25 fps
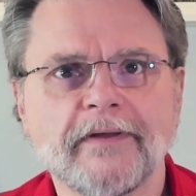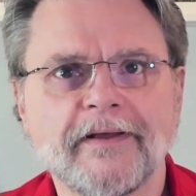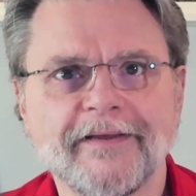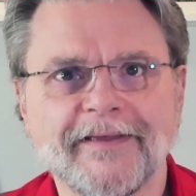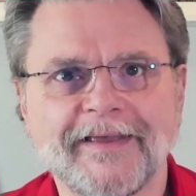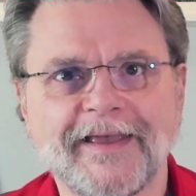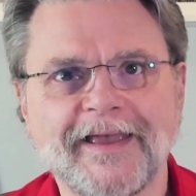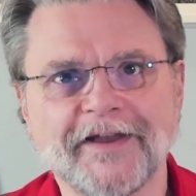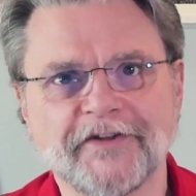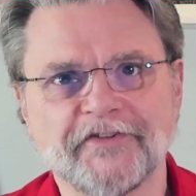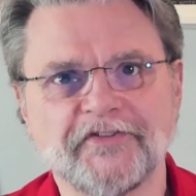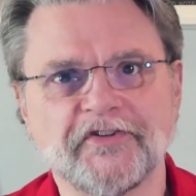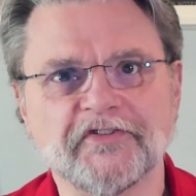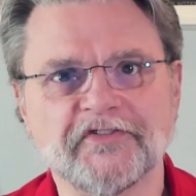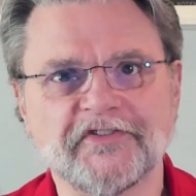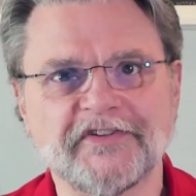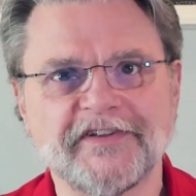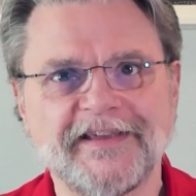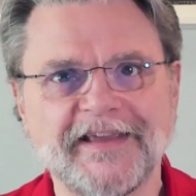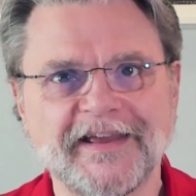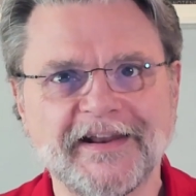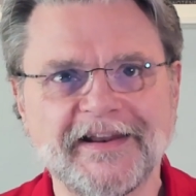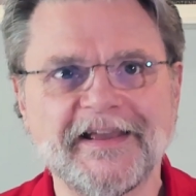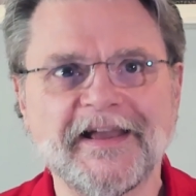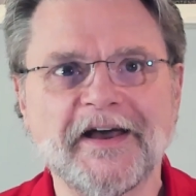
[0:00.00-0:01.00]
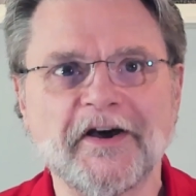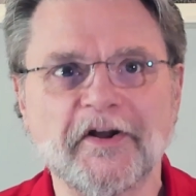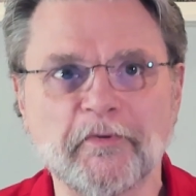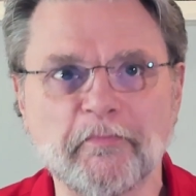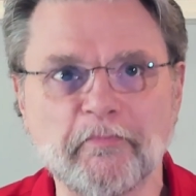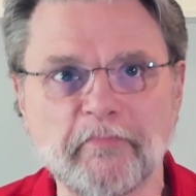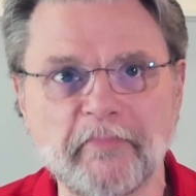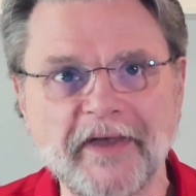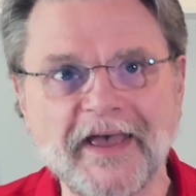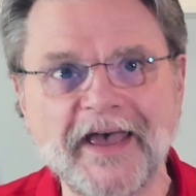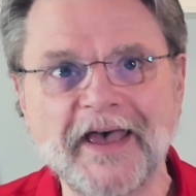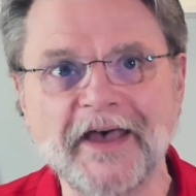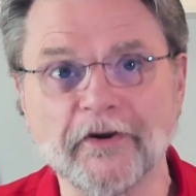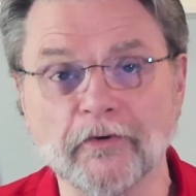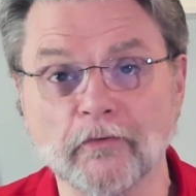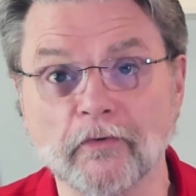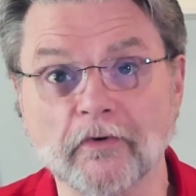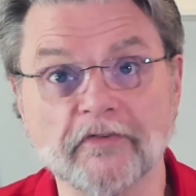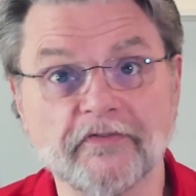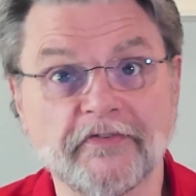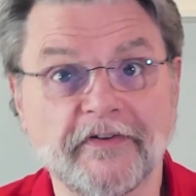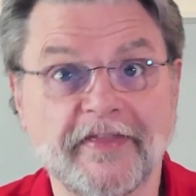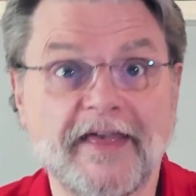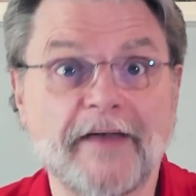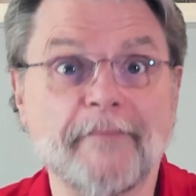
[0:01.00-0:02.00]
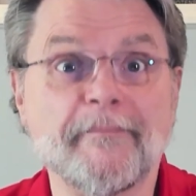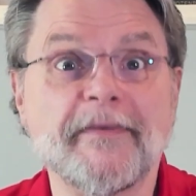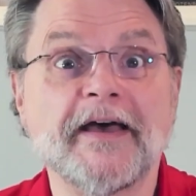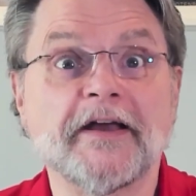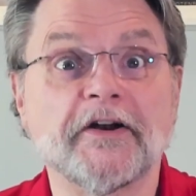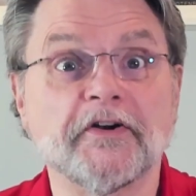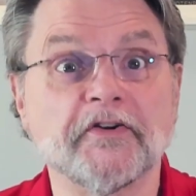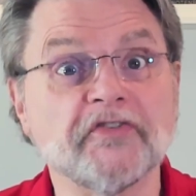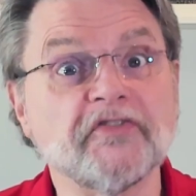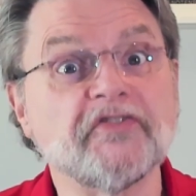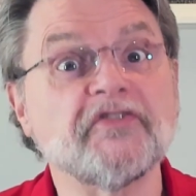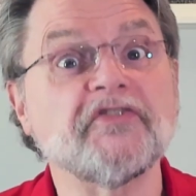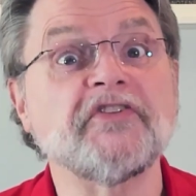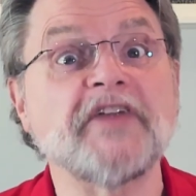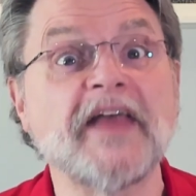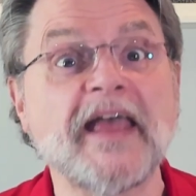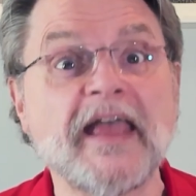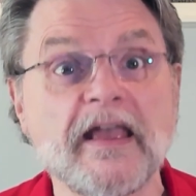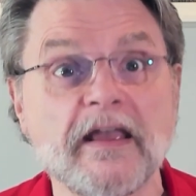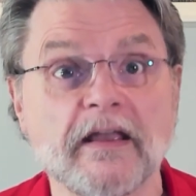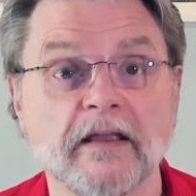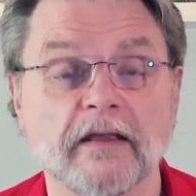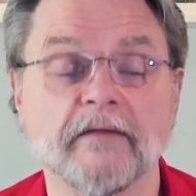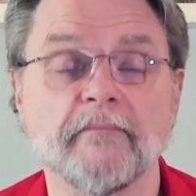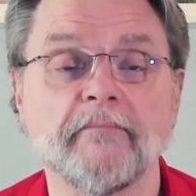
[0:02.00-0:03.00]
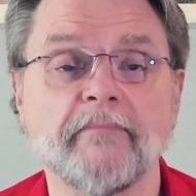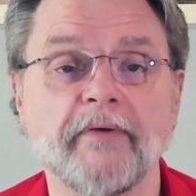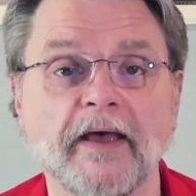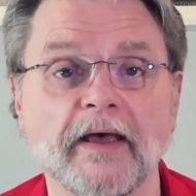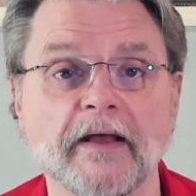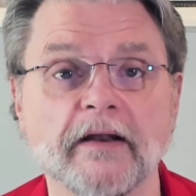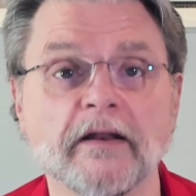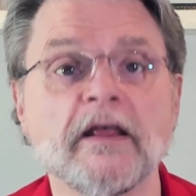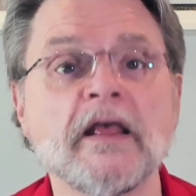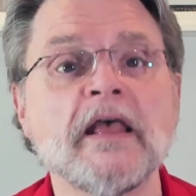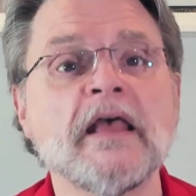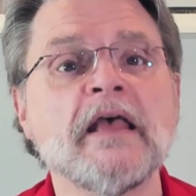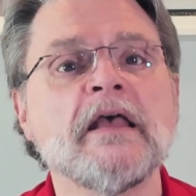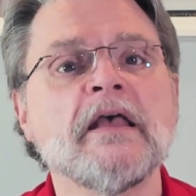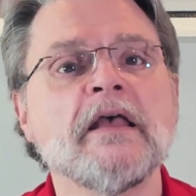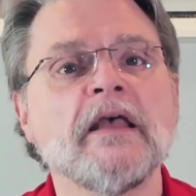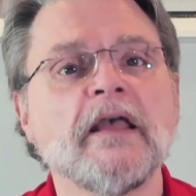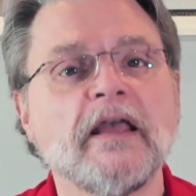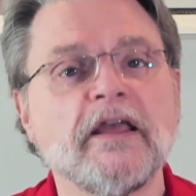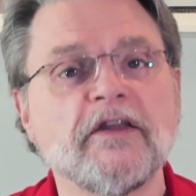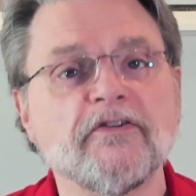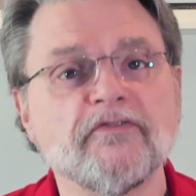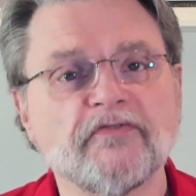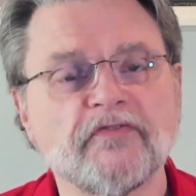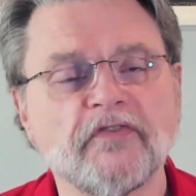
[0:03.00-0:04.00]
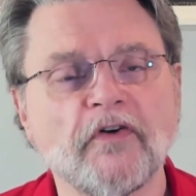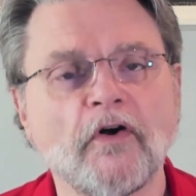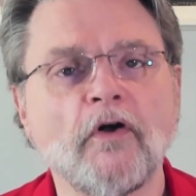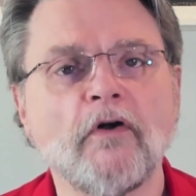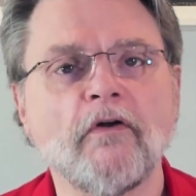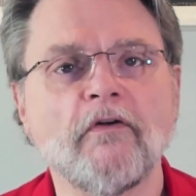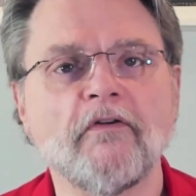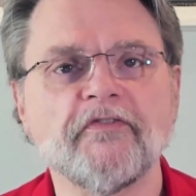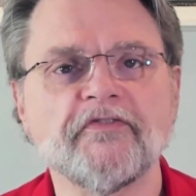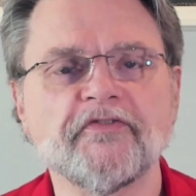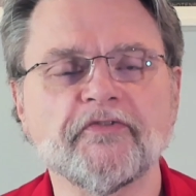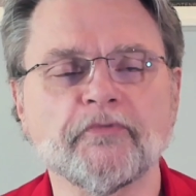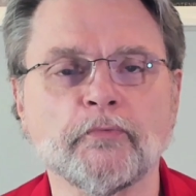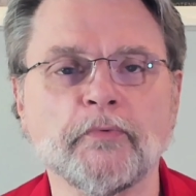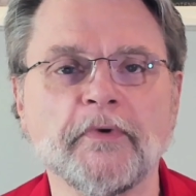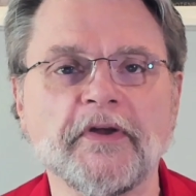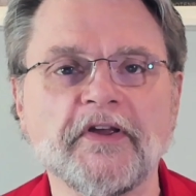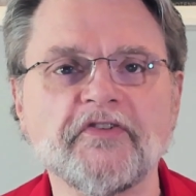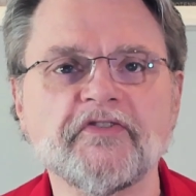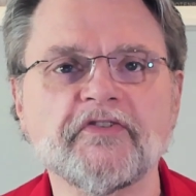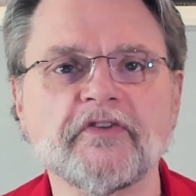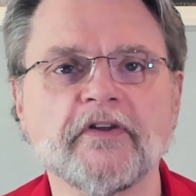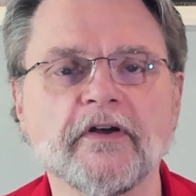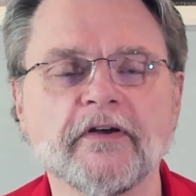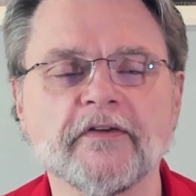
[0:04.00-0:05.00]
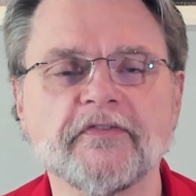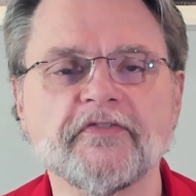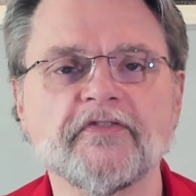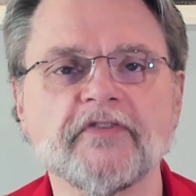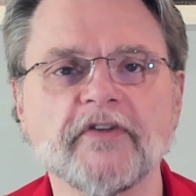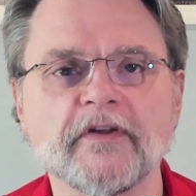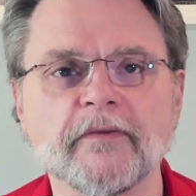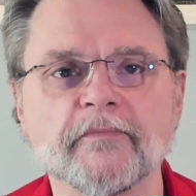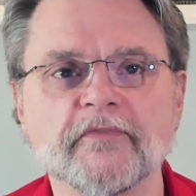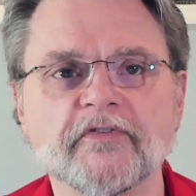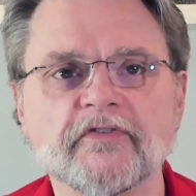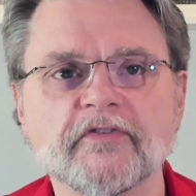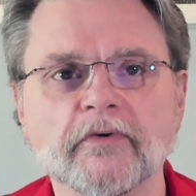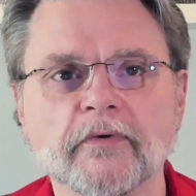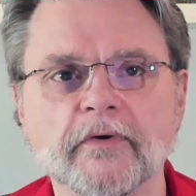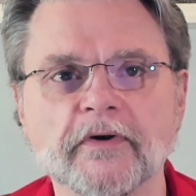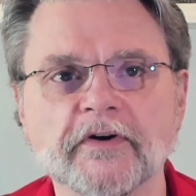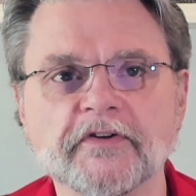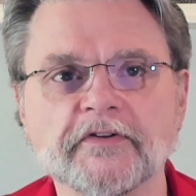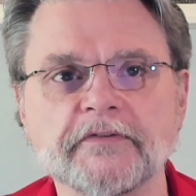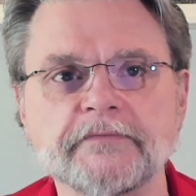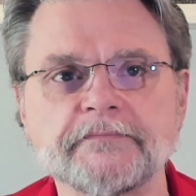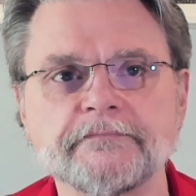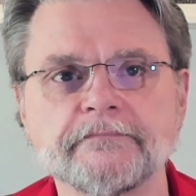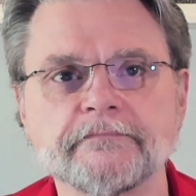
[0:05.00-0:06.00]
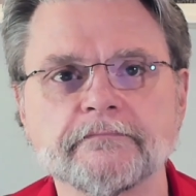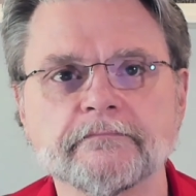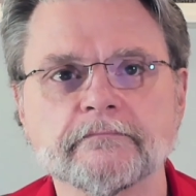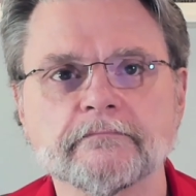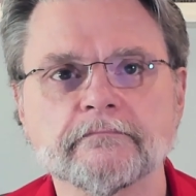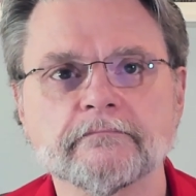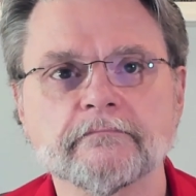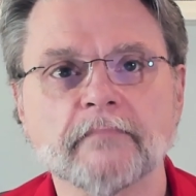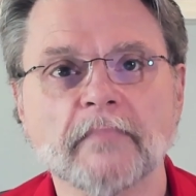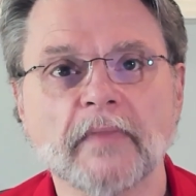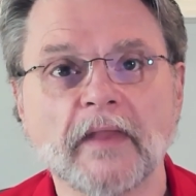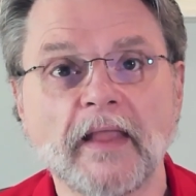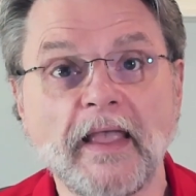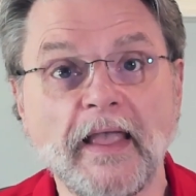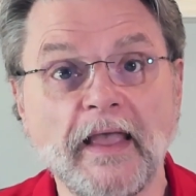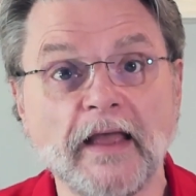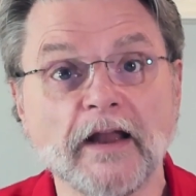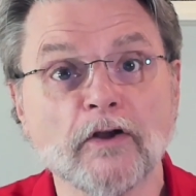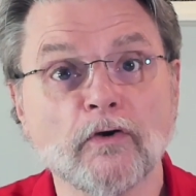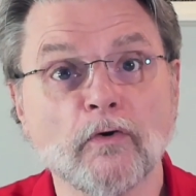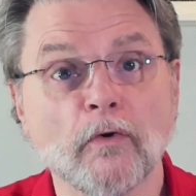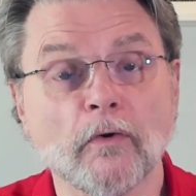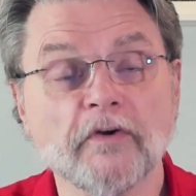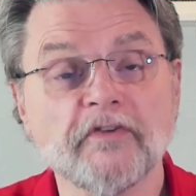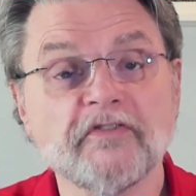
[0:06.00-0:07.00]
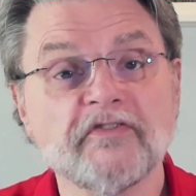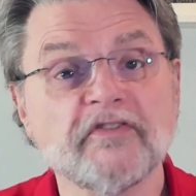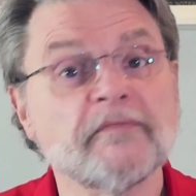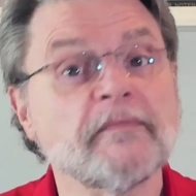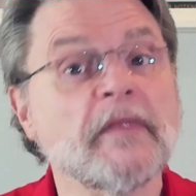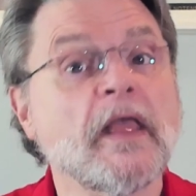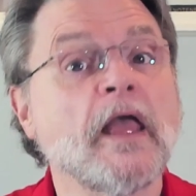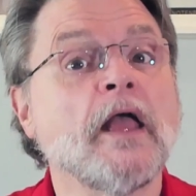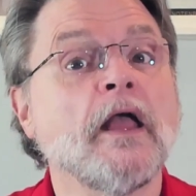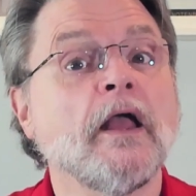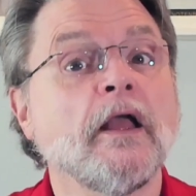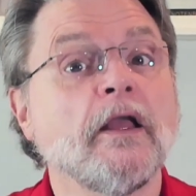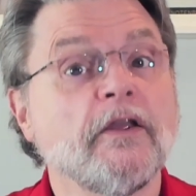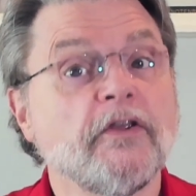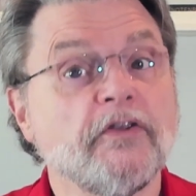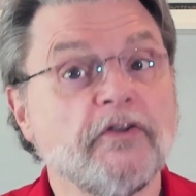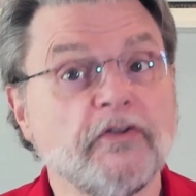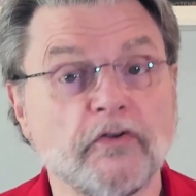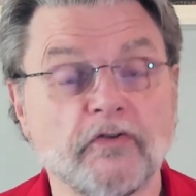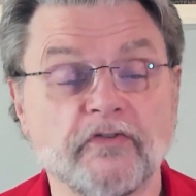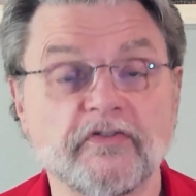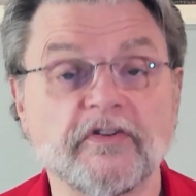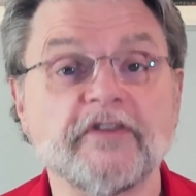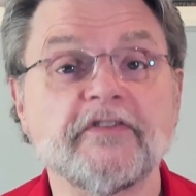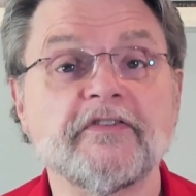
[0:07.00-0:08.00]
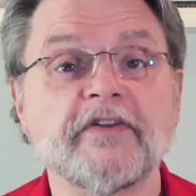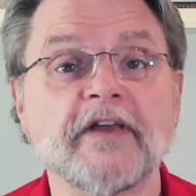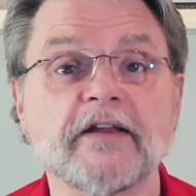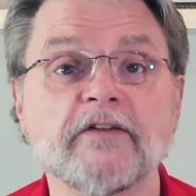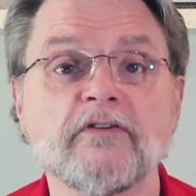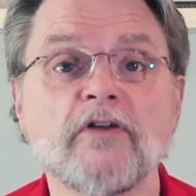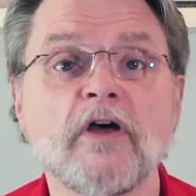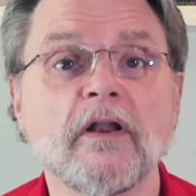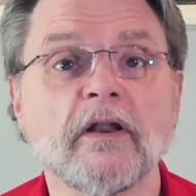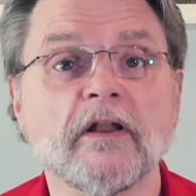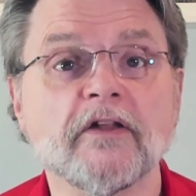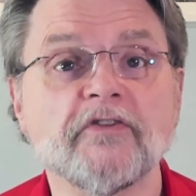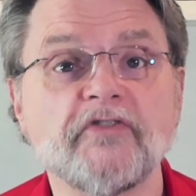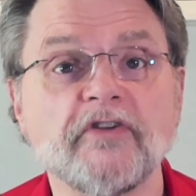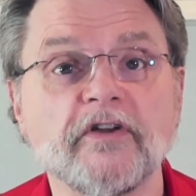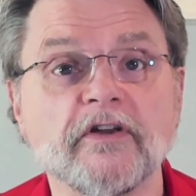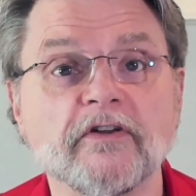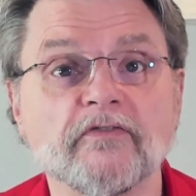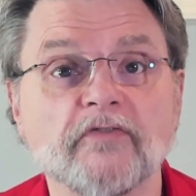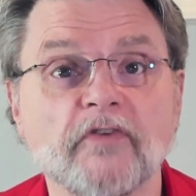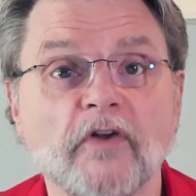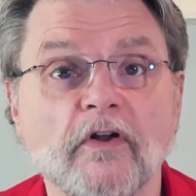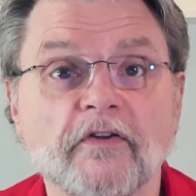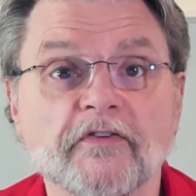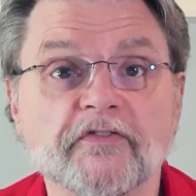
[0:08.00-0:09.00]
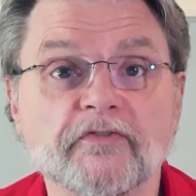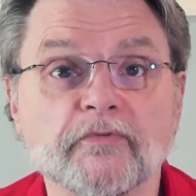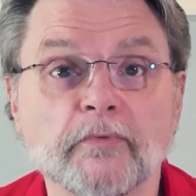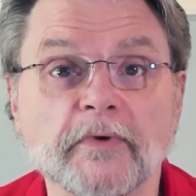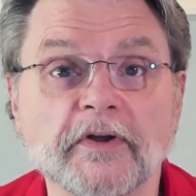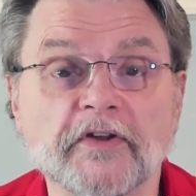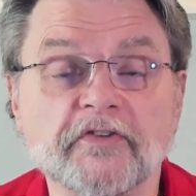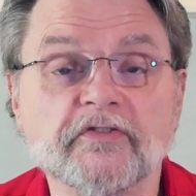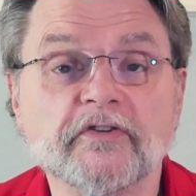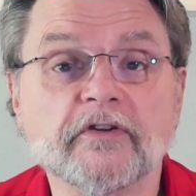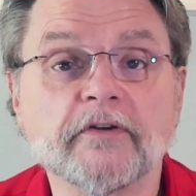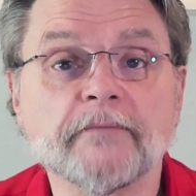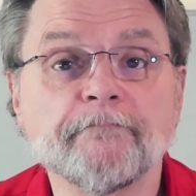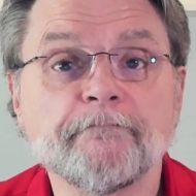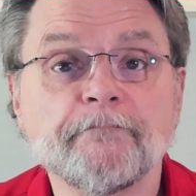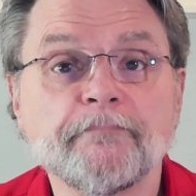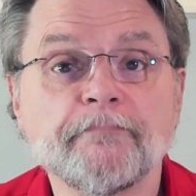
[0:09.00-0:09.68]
Heck, just getting out of bed, or for that matter, staying in bed, involves risk of some sort. And of course, using technology involves risk